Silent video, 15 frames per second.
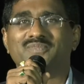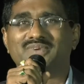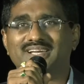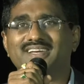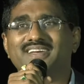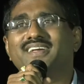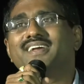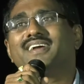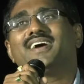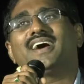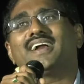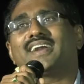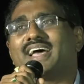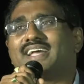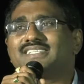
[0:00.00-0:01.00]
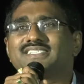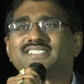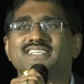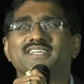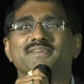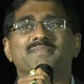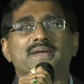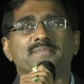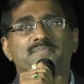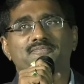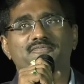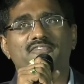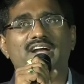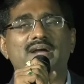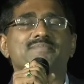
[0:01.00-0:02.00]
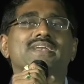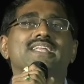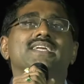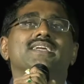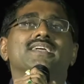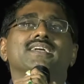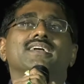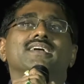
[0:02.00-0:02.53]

right and i see my family